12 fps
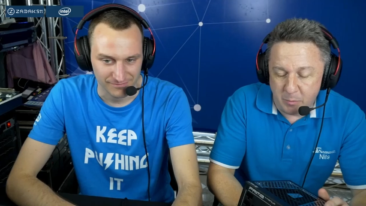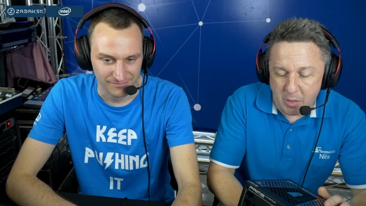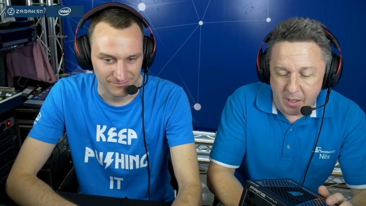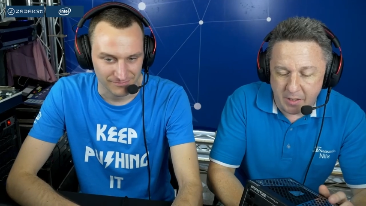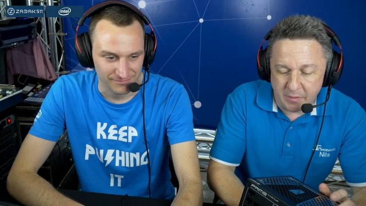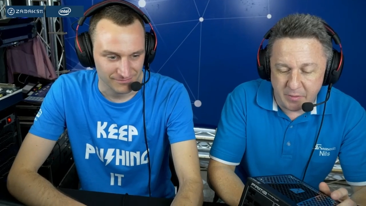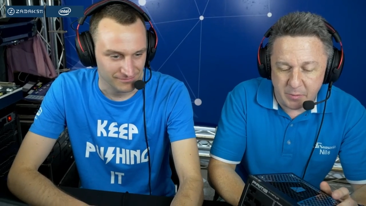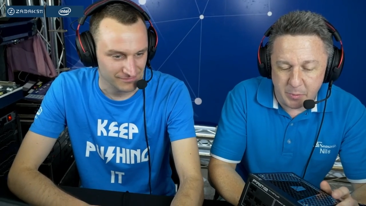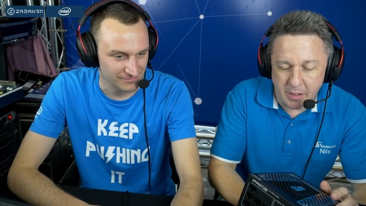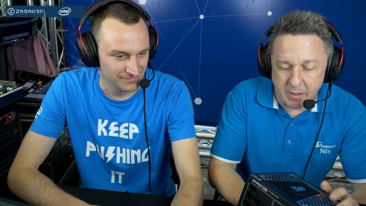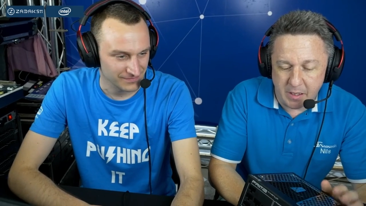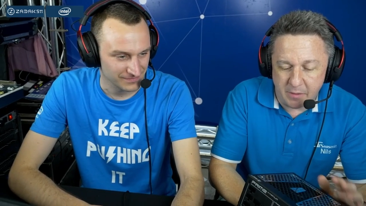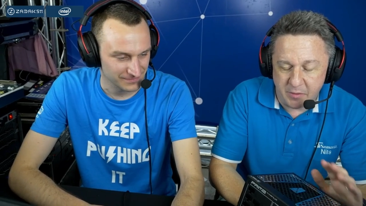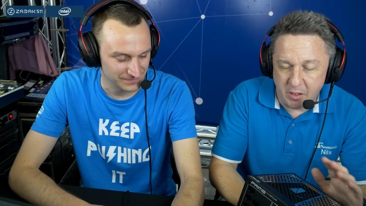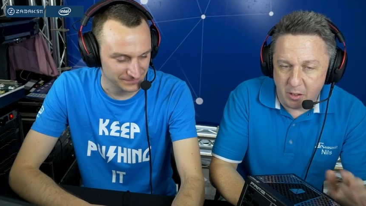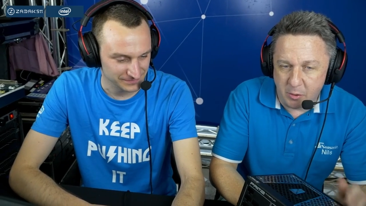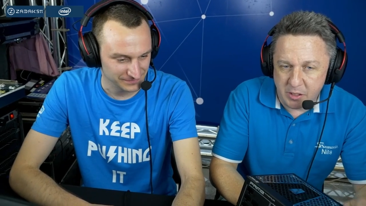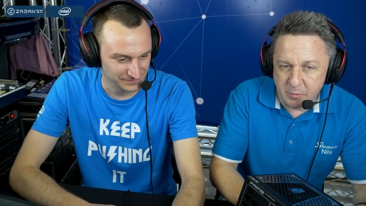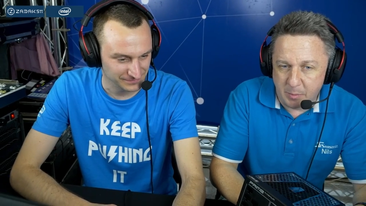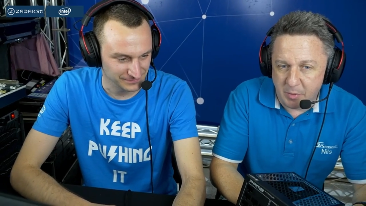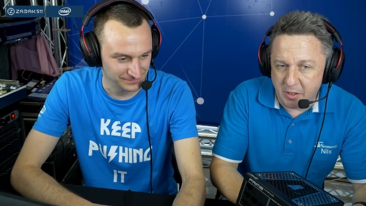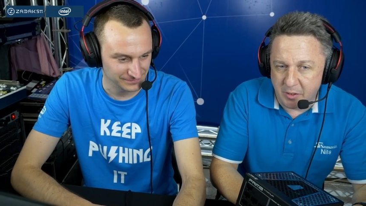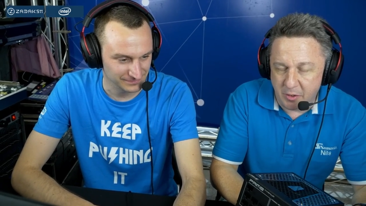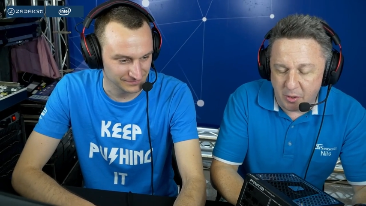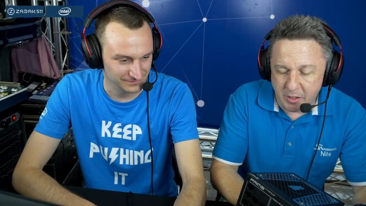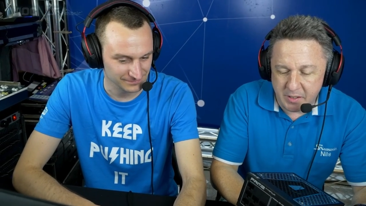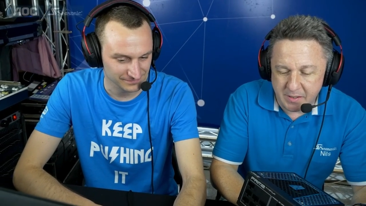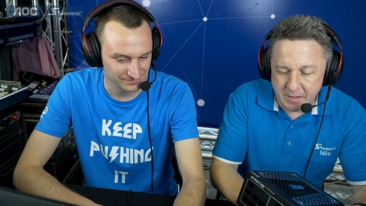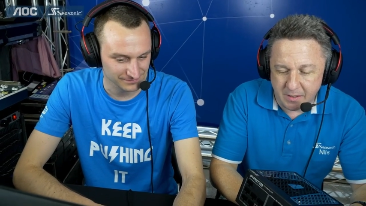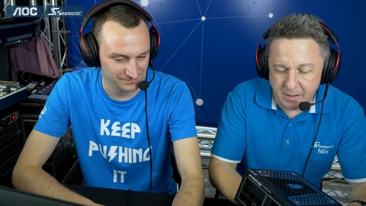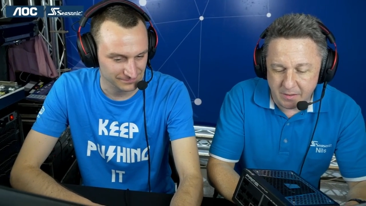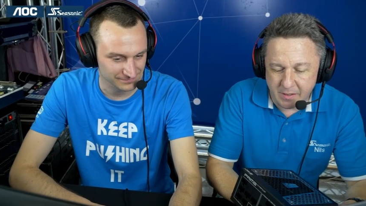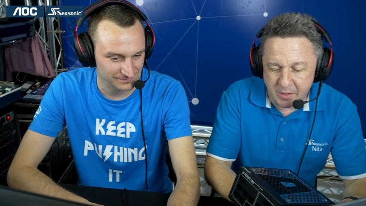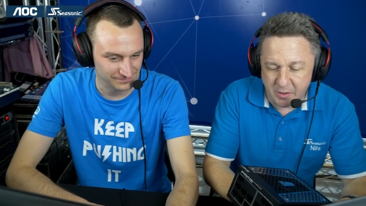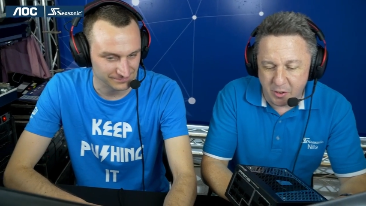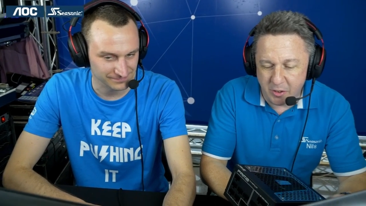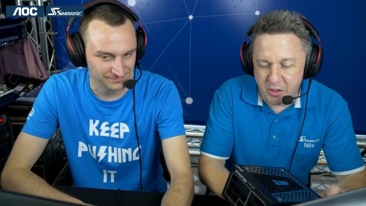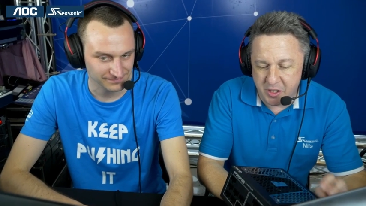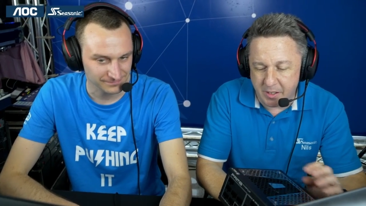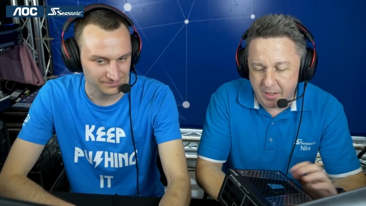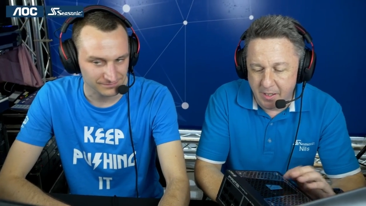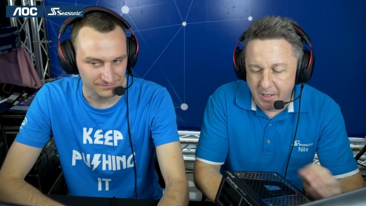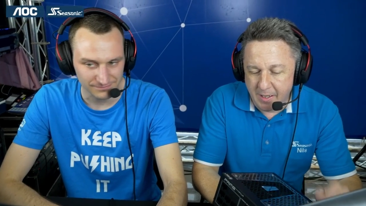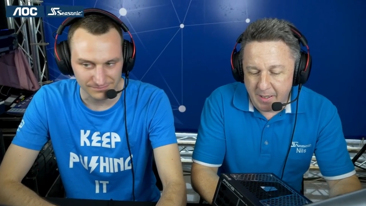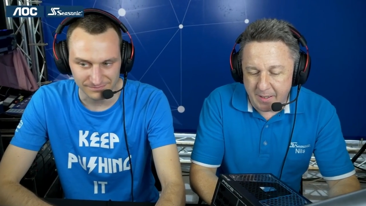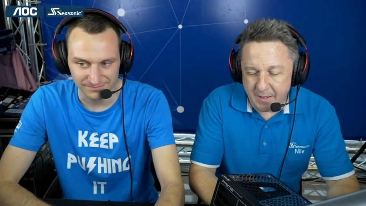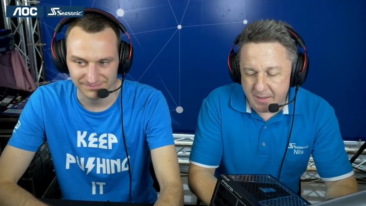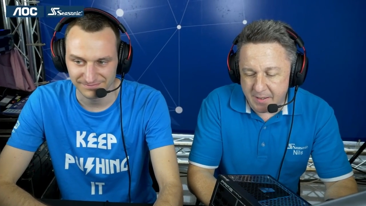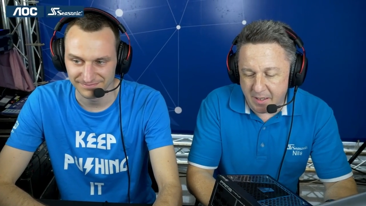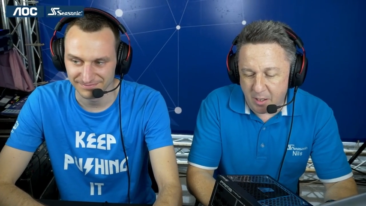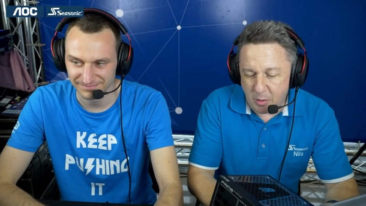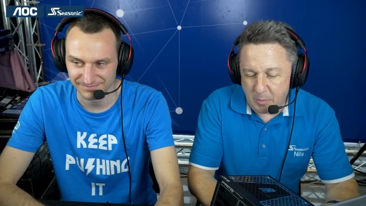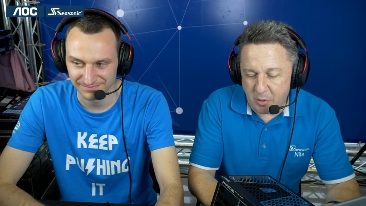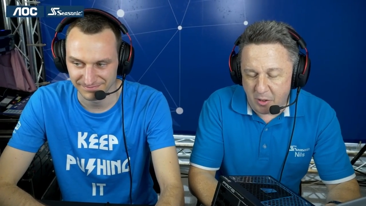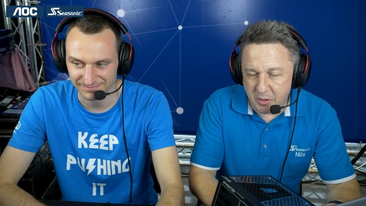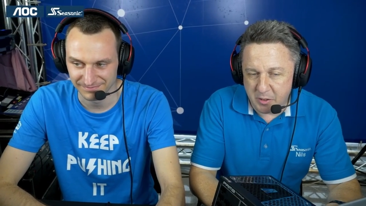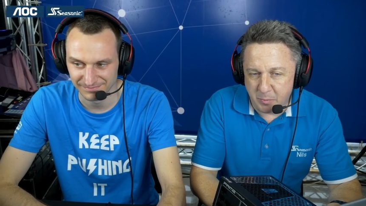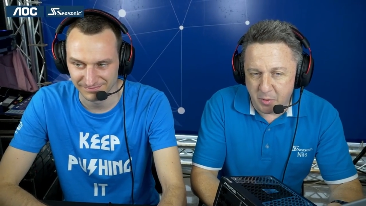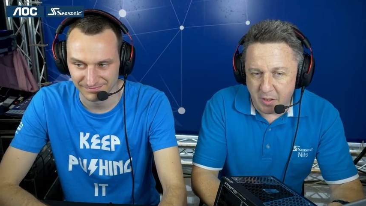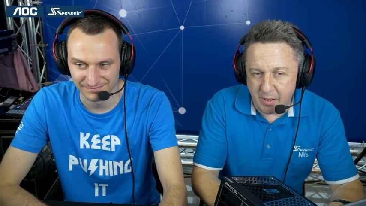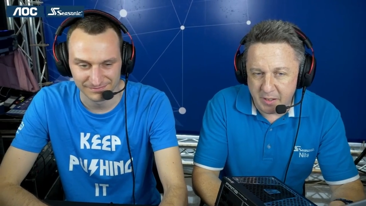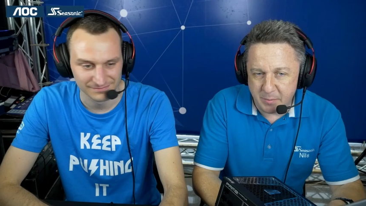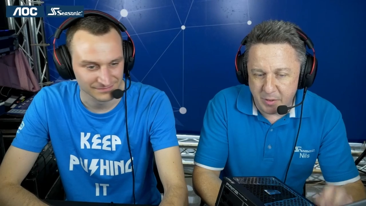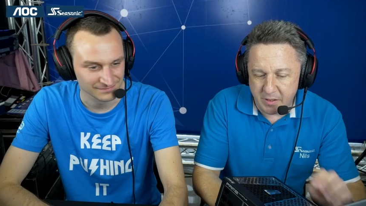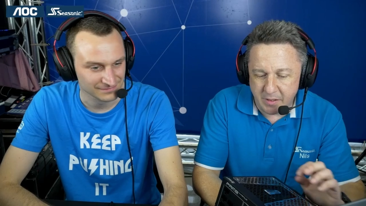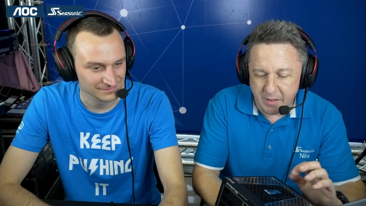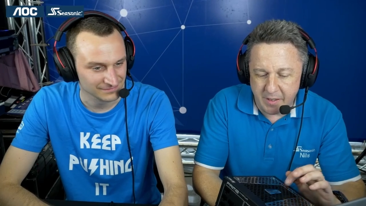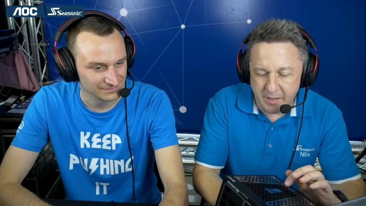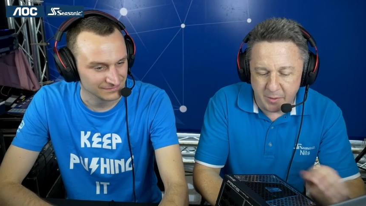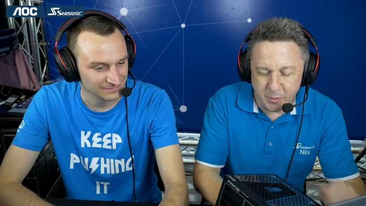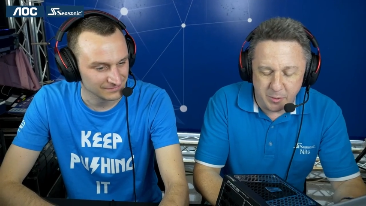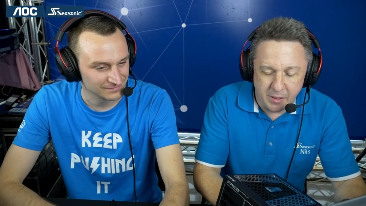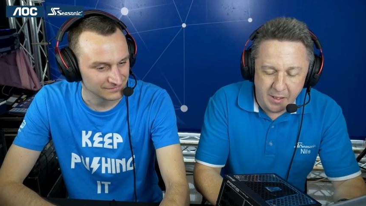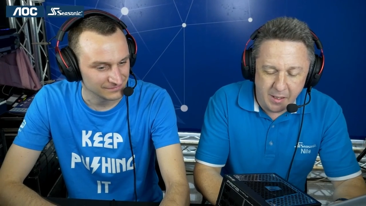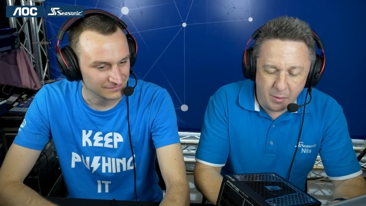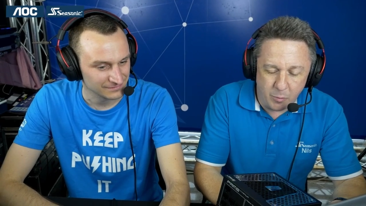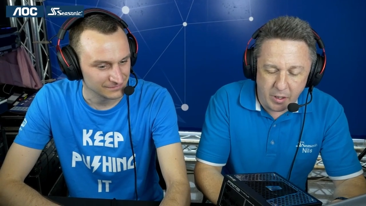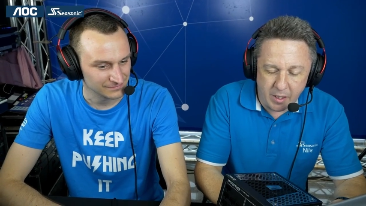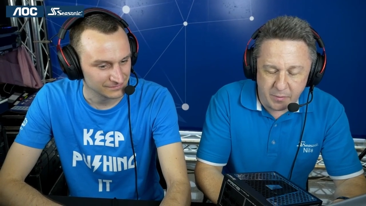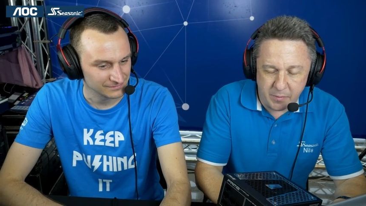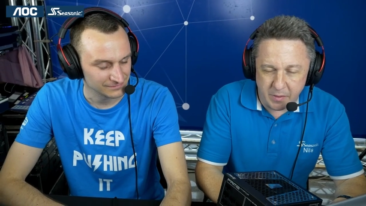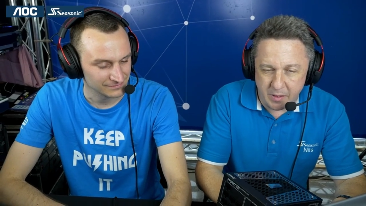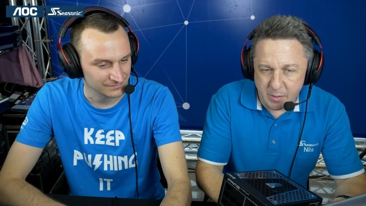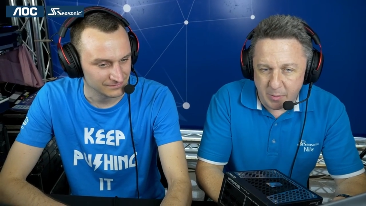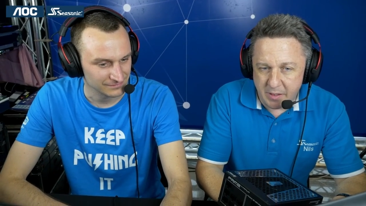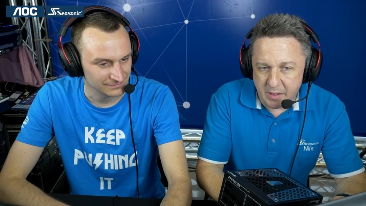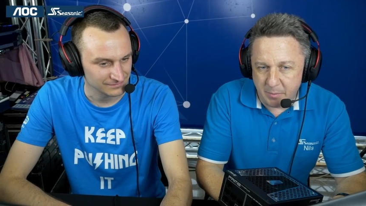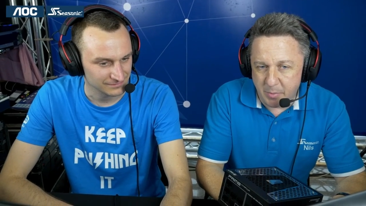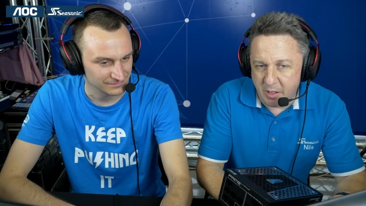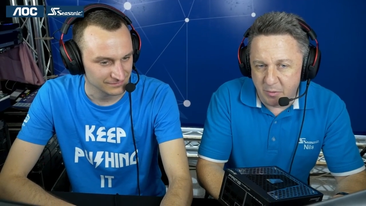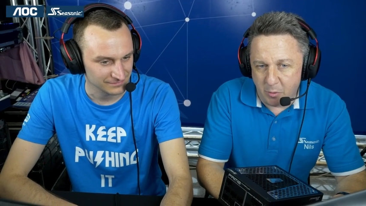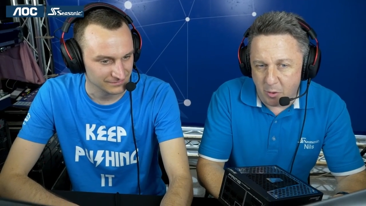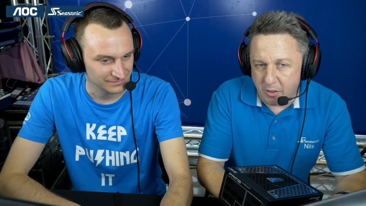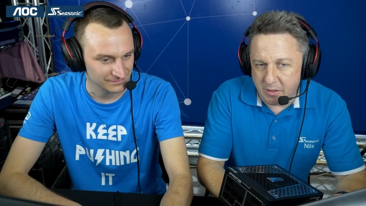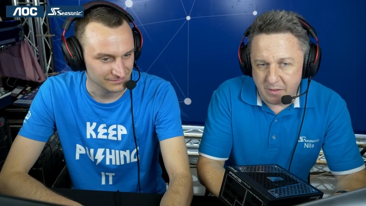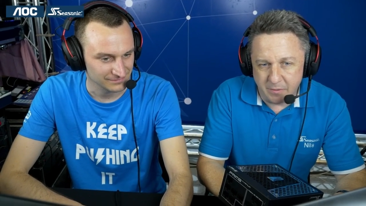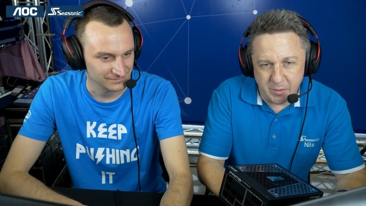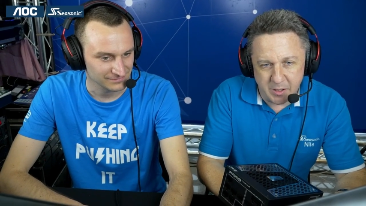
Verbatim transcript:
Speaker 1: in the market that we have the lowest ripple and noise uh, technology inside our power supplies, but here we have uh, 20 millivolt,